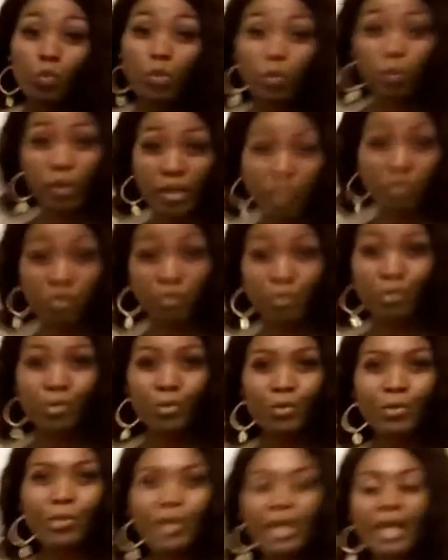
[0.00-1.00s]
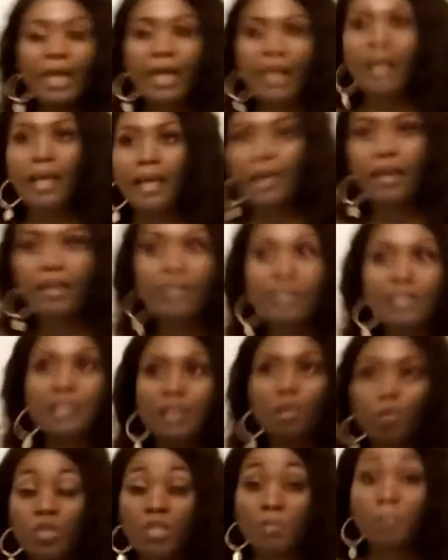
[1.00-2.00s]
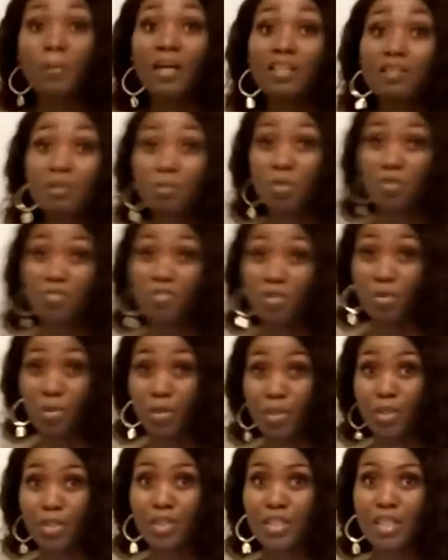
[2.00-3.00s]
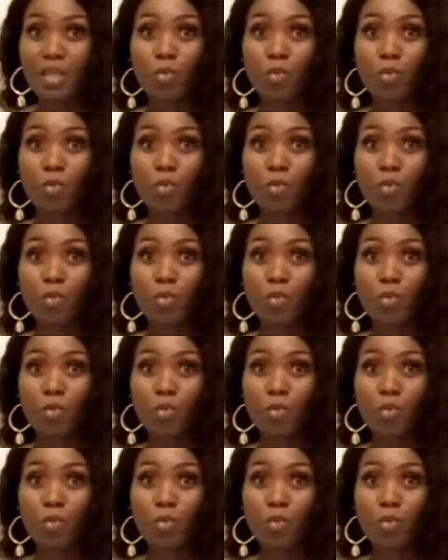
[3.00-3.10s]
we went through and it was possible for us.